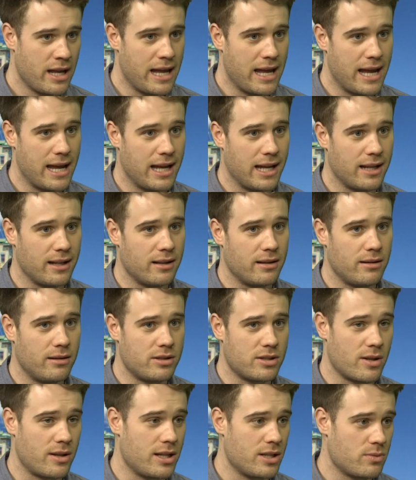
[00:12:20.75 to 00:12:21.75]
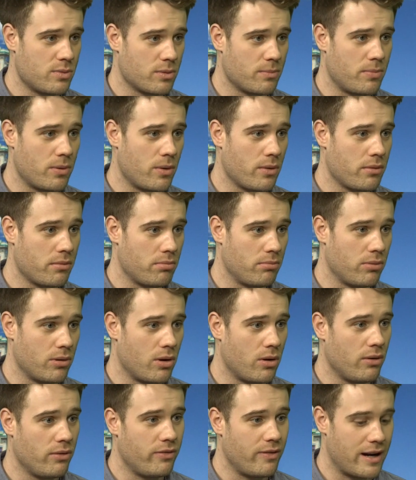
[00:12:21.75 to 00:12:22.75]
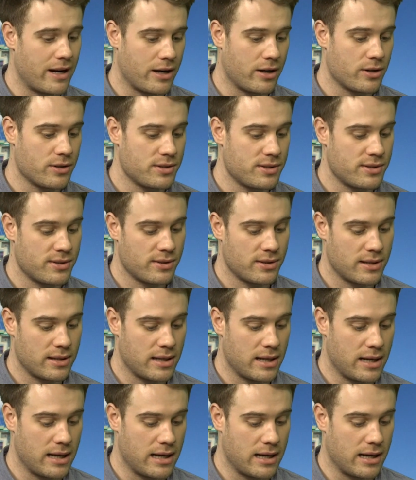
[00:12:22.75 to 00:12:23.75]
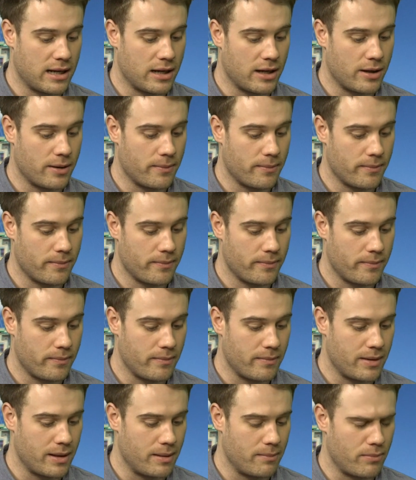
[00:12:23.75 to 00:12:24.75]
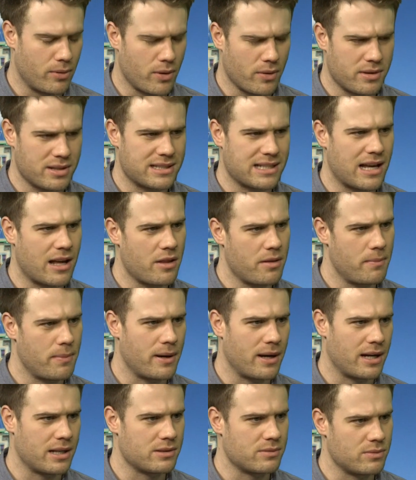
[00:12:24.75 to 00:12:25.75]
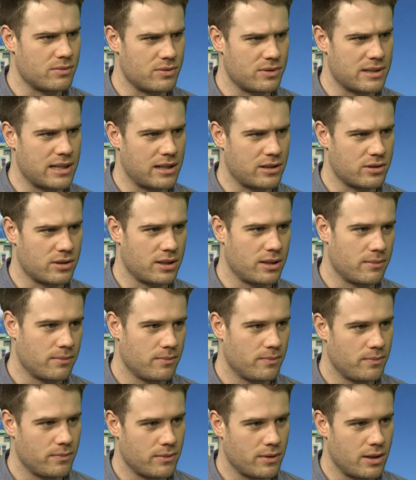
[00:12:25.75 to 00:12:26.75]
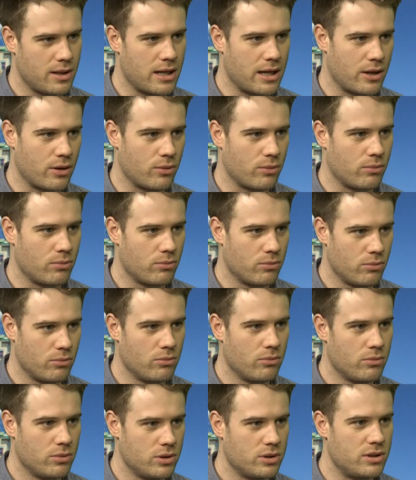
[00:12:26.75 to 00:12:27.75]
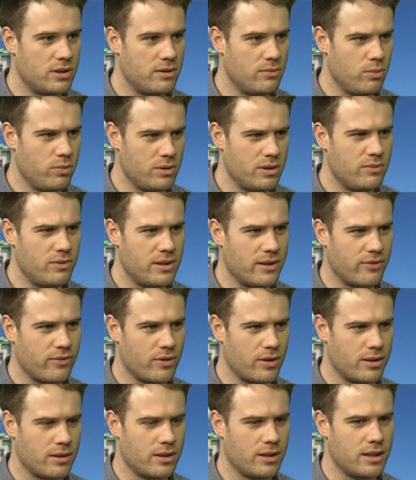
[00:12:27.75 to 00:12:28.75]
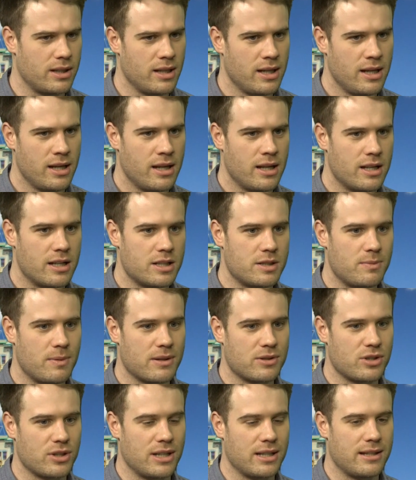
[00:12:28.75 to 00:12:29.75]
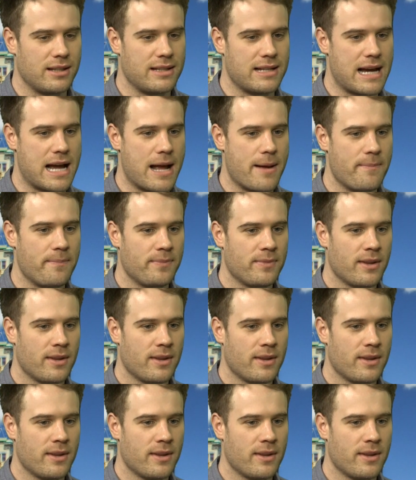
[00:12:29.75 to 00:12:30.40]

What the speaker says: And so these were both Lowell fighters, and both southpaws, which was actually kind of different, and especially at the time.